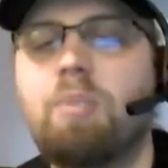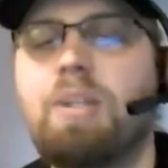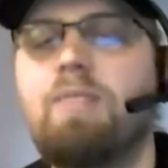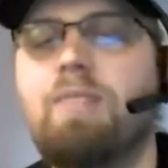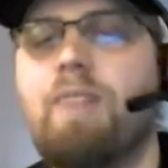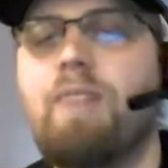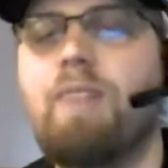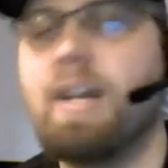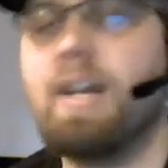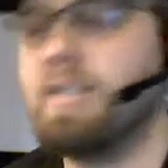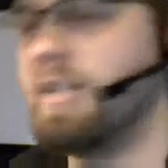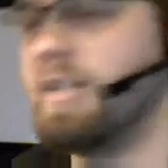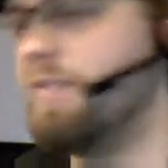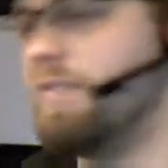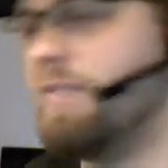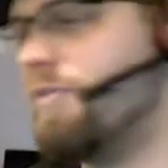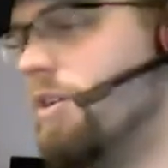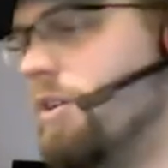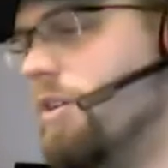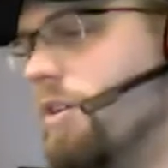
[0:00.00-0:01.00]
Voice of
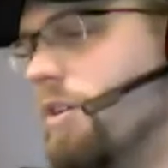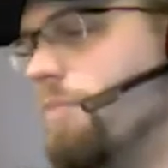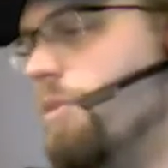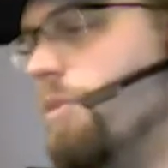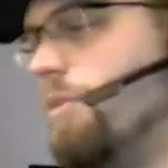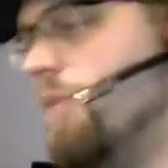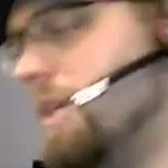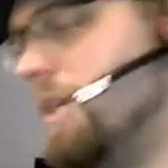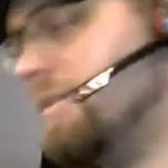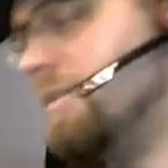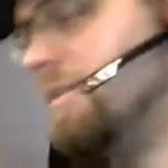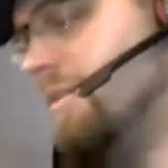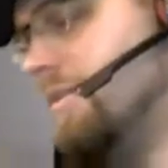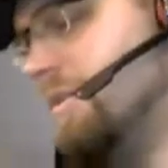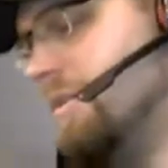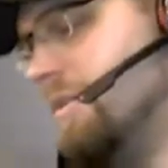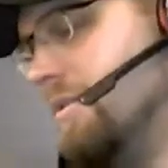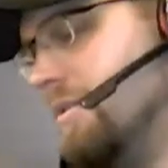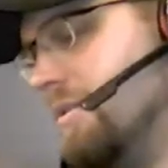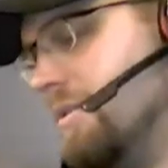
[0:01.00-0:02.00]
Dissent,
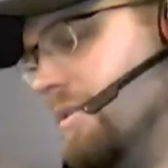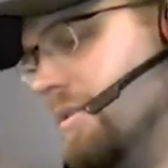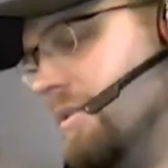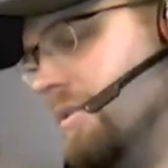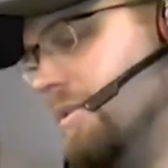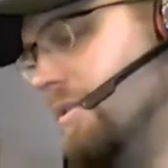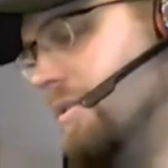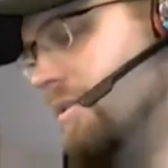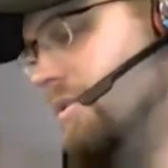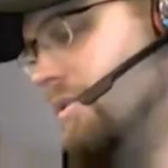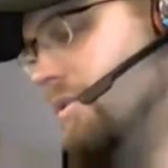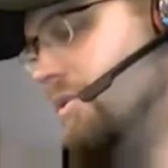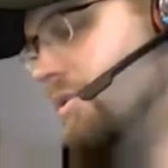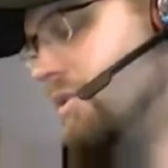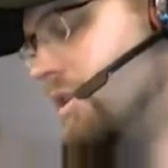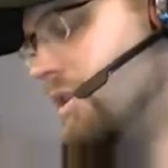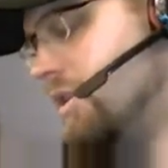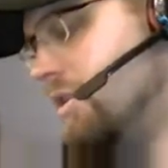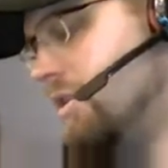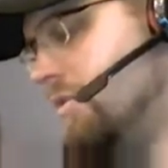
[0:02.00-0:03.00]

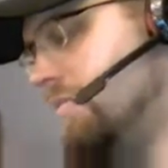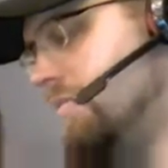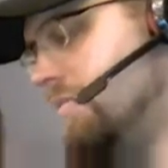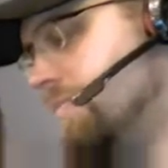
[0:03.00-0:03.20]
is